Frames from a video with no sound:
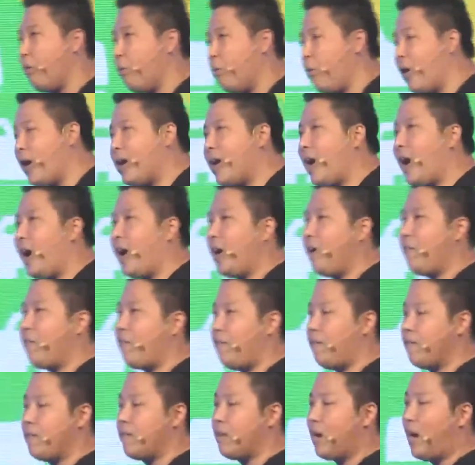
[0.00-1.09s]
When I
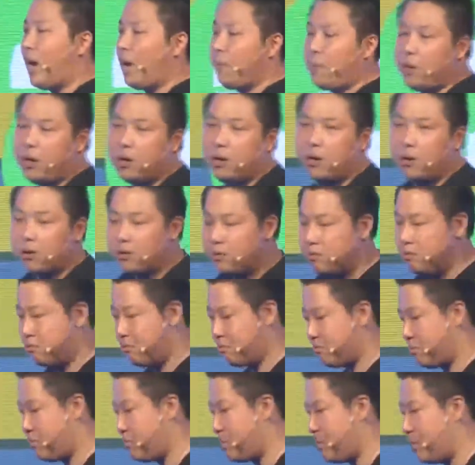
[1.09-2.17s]
IPO,
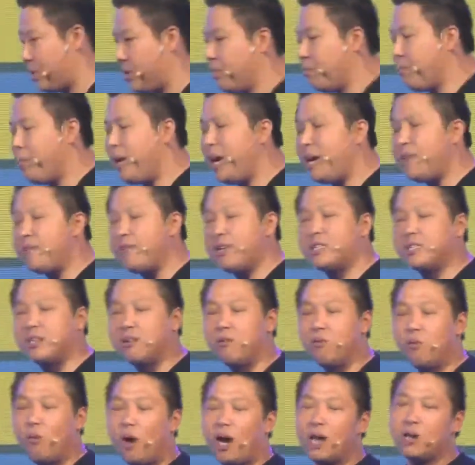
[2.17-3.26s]
the main
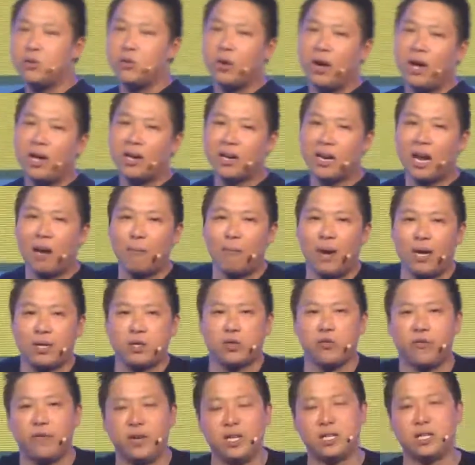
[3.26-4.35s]
reason why do I come
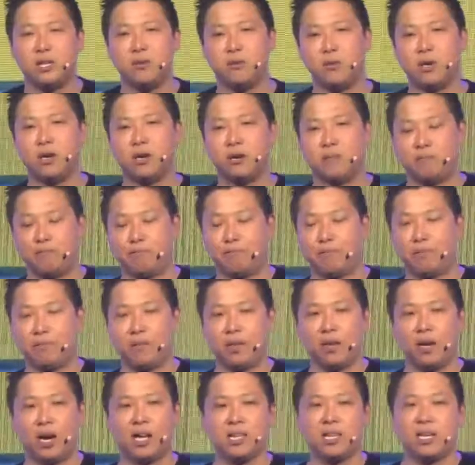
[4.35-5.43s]
back to VC world,
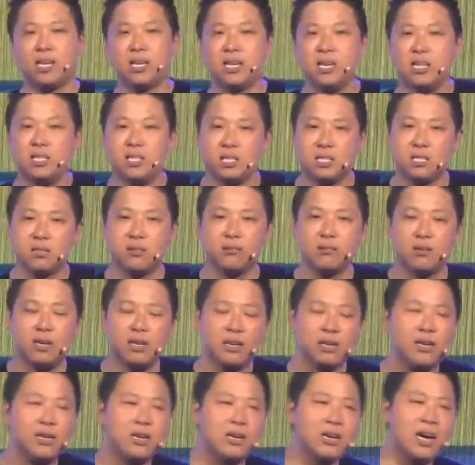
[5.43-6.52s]
I think this is a
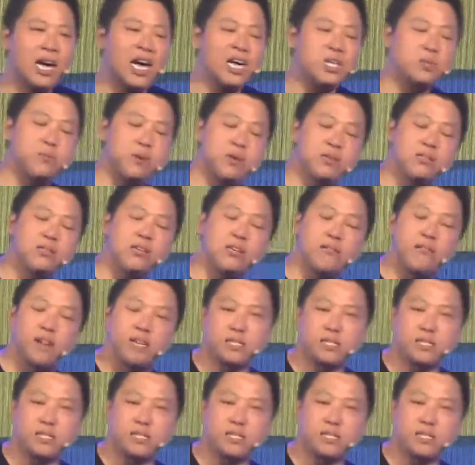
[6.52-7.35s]
really experience that